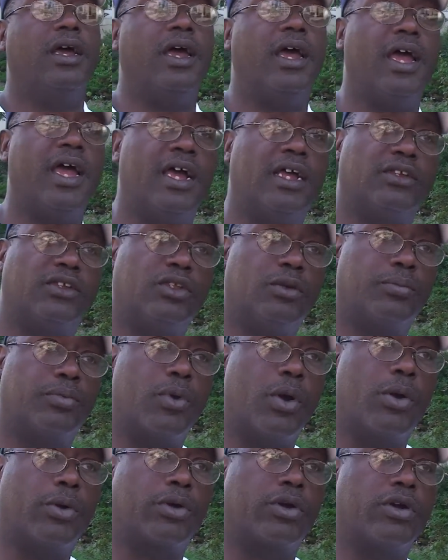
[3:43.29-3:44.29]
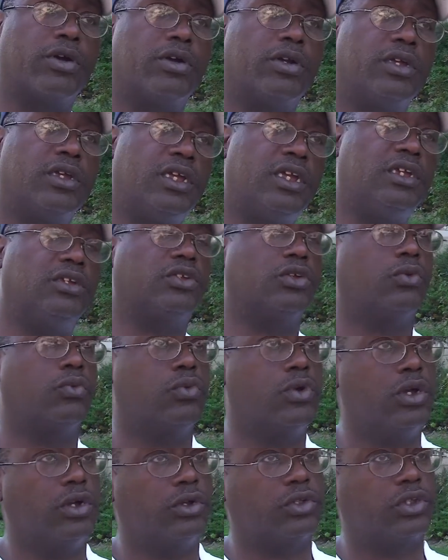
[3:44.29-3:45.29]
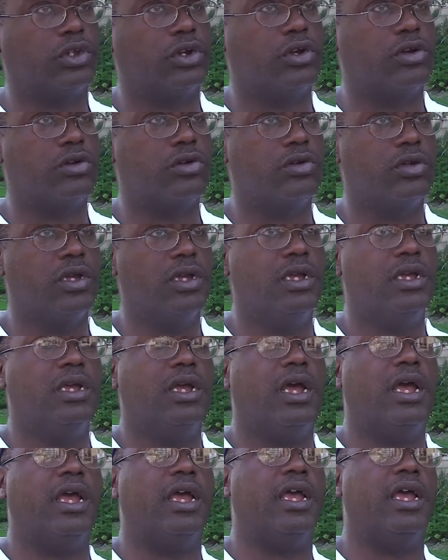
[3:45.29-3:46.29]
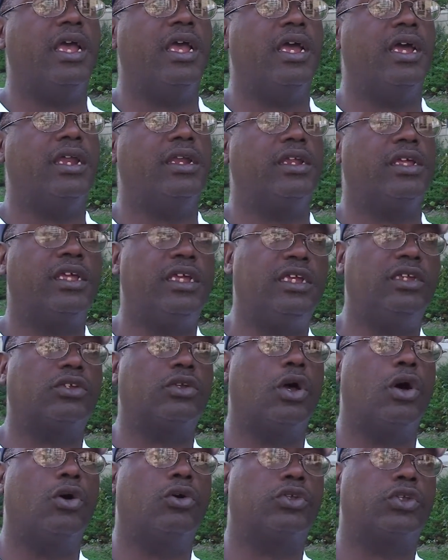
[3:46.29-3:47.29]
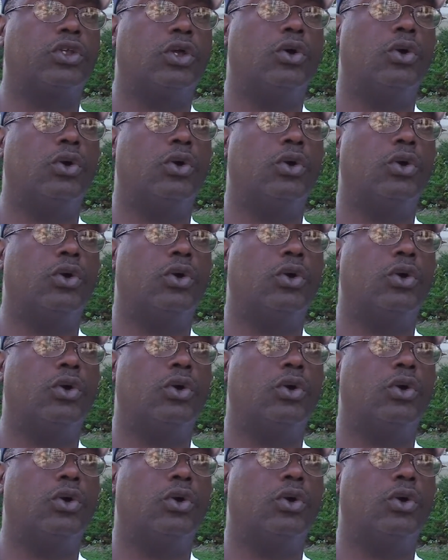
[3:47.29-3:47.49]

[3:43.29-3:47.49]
as the broker, he's a realtor, and he's also